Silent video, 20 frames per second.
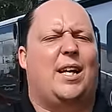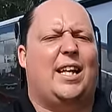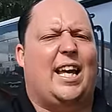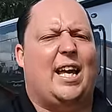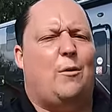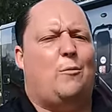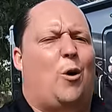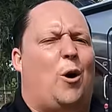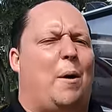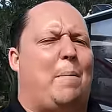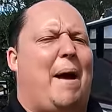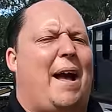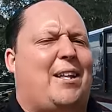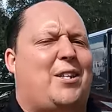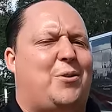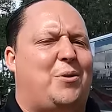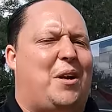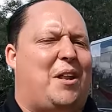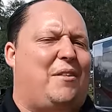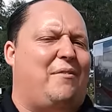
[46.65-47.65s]
again? Welcome
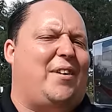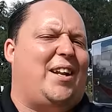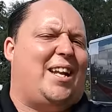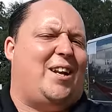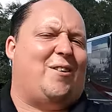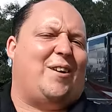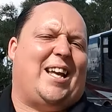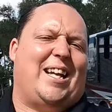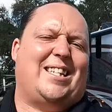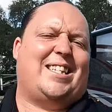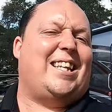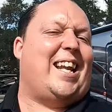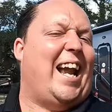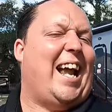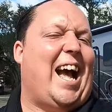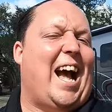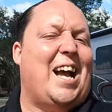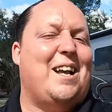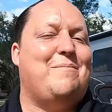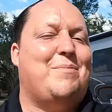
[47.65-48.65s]
back to another video. Again,
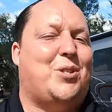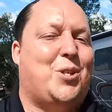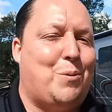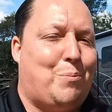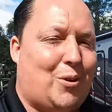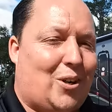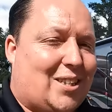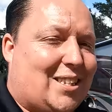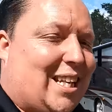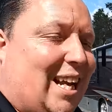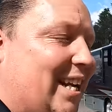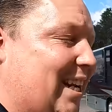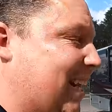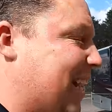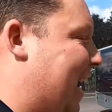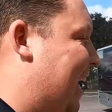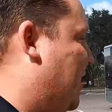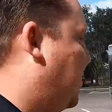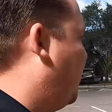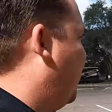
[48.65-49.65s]
today I am super
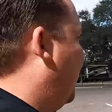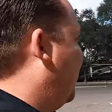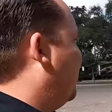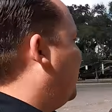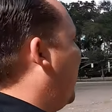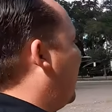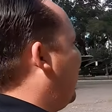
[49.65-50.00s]
excited, guys. We are